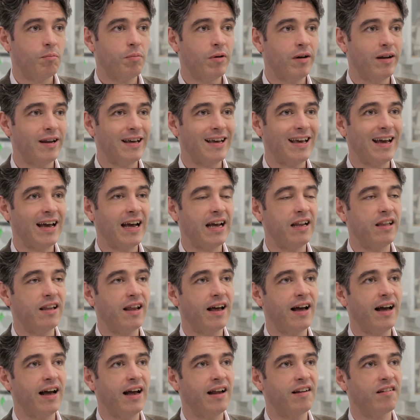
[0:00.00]
but again,
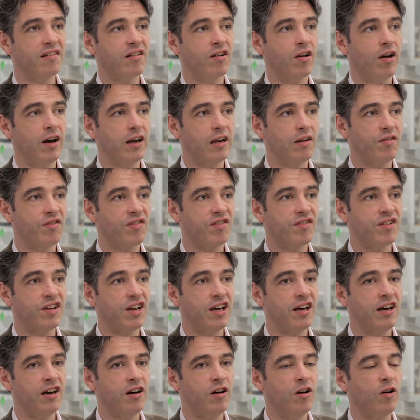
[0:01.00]
that's kind of
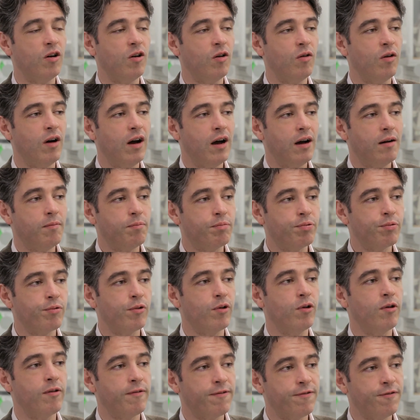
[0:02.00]
still
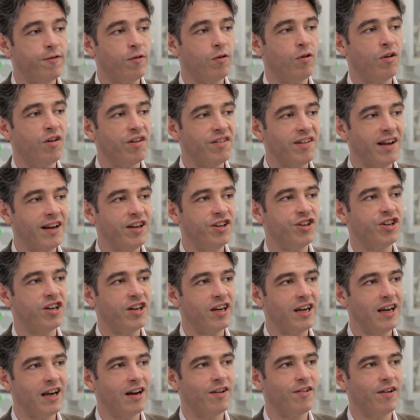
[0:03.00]
brute force
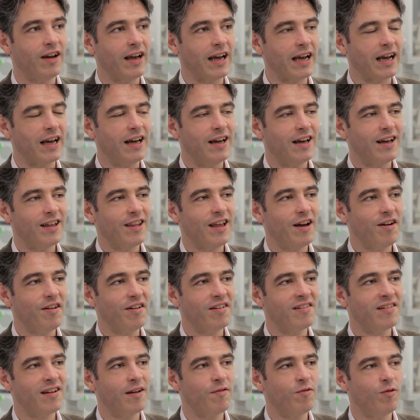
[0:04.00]
engineering. Yeah. There are
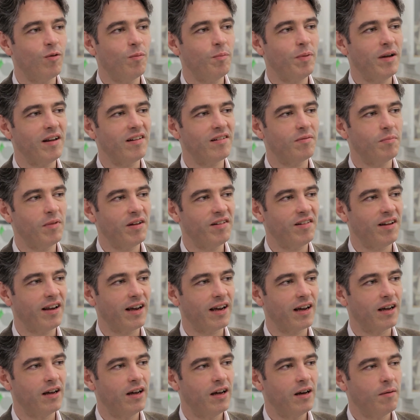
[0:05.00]
several bits
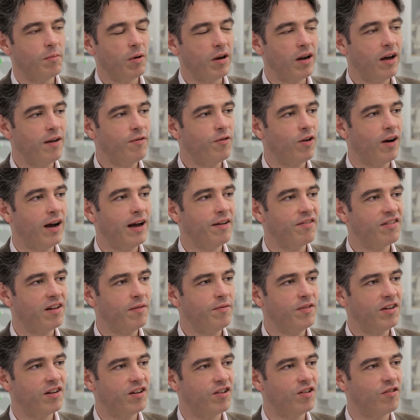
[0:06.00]
missing. But I've got to have
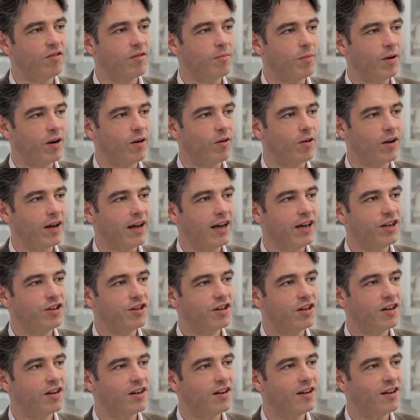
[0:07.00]
something to do in my old age.